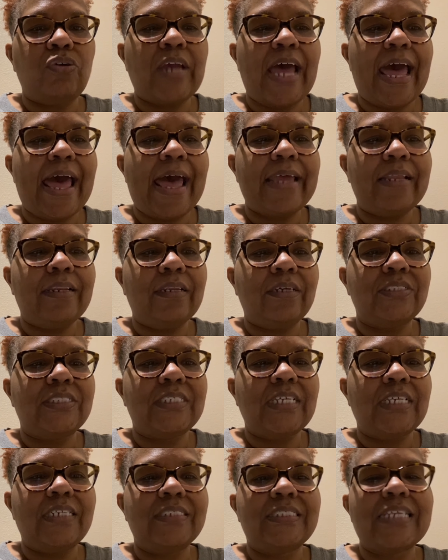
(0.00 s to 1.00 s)

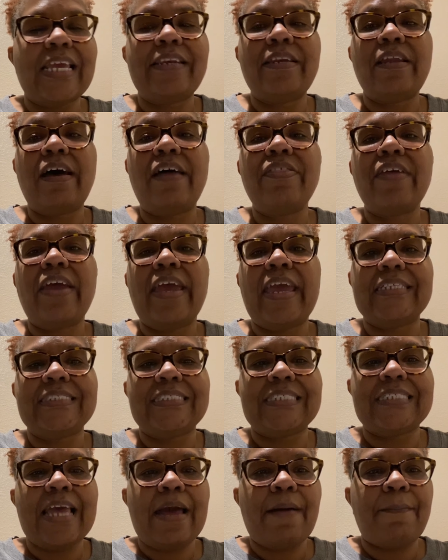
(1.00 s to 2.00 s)
islands is another
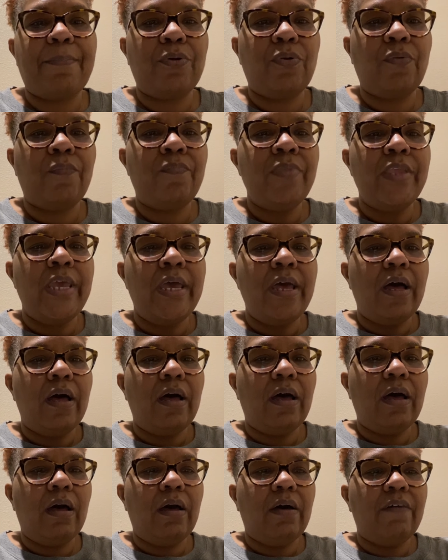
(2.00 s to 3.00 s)
example
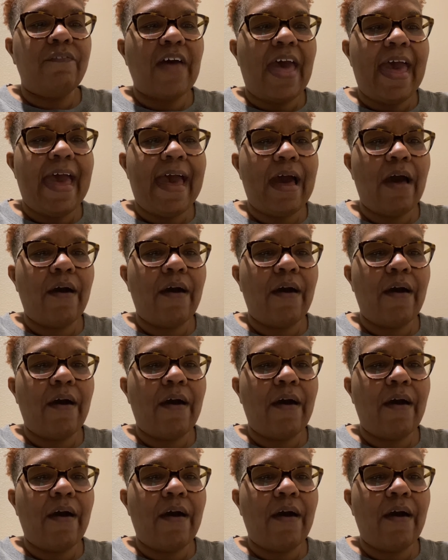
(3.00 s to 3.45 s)
of how